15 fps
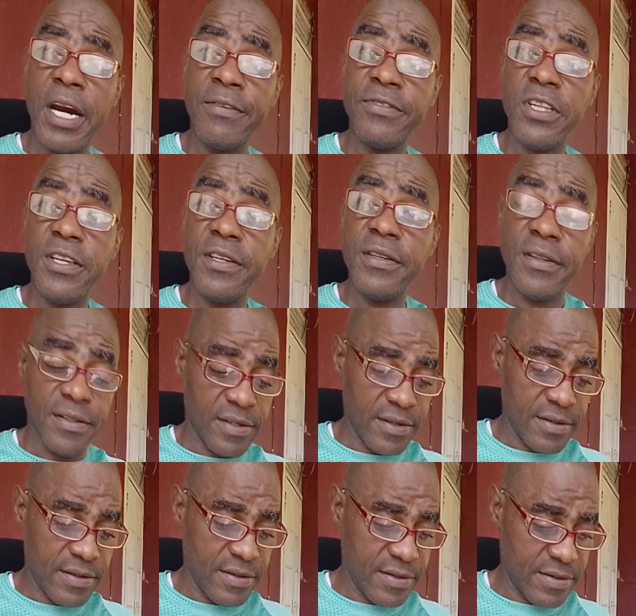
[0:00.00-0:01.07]
of the
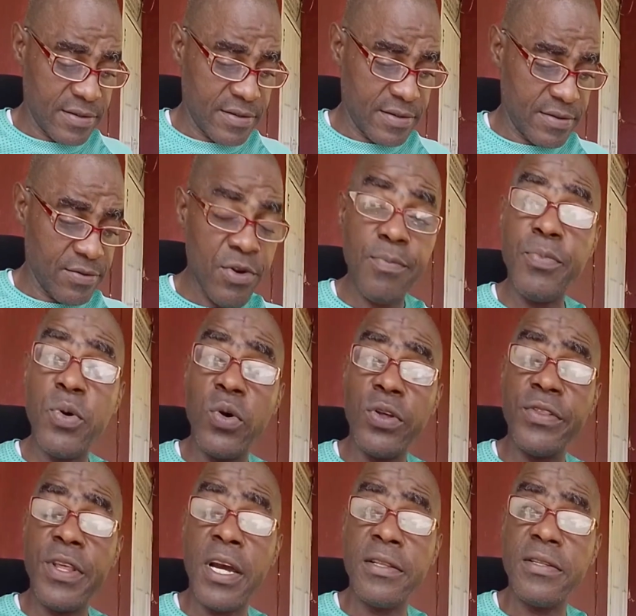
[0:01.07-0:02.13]

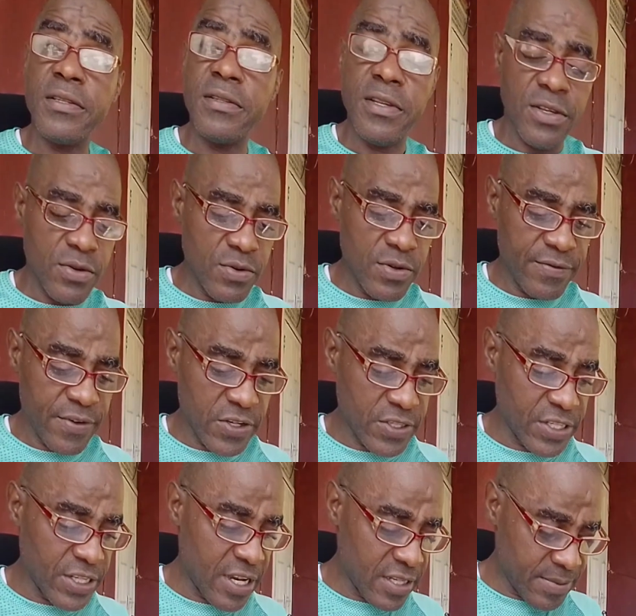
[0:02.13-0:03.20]
report that the
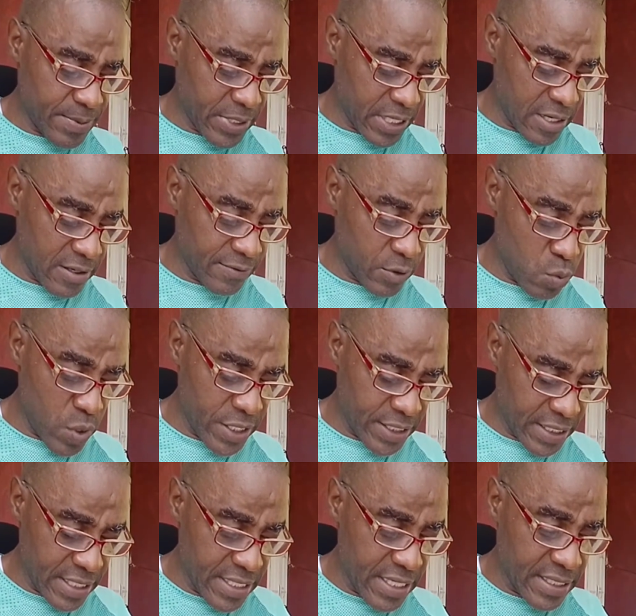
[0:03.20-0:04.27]
University Hospital of the
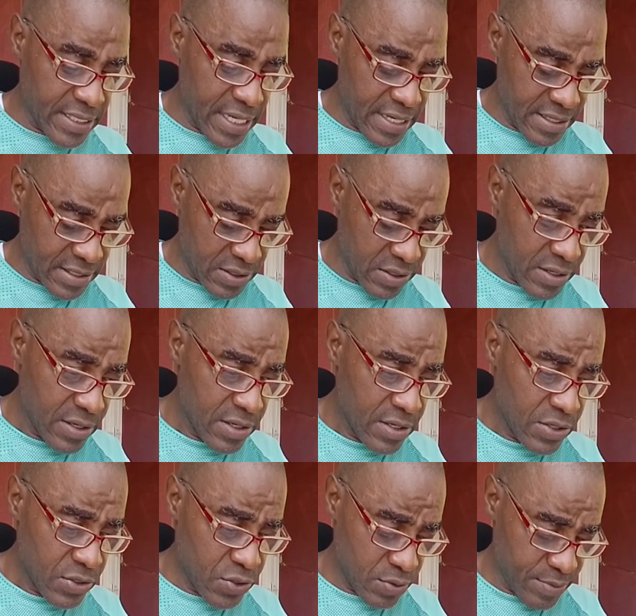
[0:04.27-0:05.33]
West Indies sent
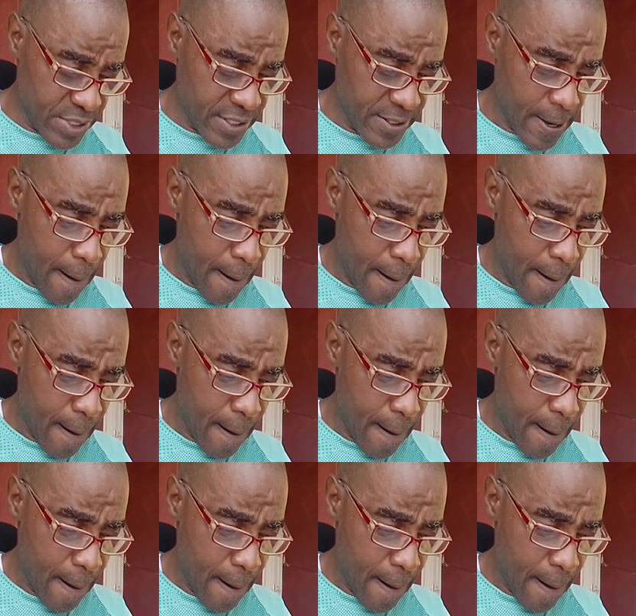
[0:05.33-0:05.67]
to me.